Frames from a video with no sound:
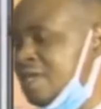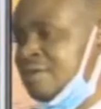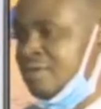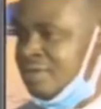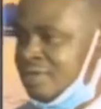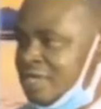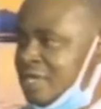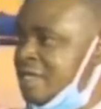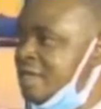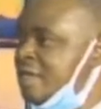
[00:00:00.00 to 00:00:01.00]
good
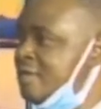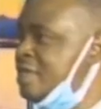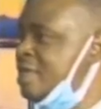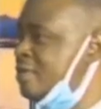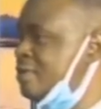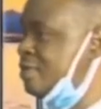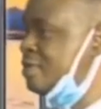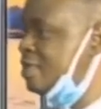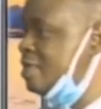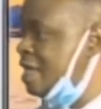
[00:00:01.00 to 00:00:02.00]
kidney, you need a good
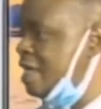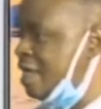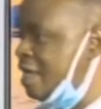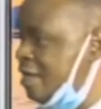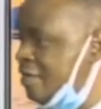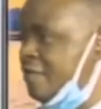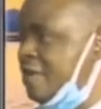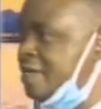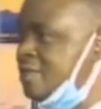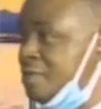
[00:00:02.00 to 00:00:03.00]

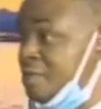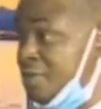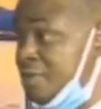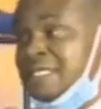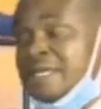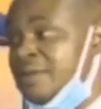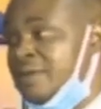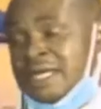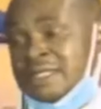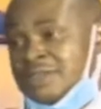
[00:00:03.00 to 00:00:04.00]
liver to be able to
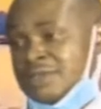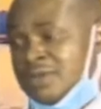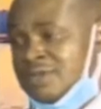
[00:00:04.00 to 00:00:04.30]
metabolize the drugs.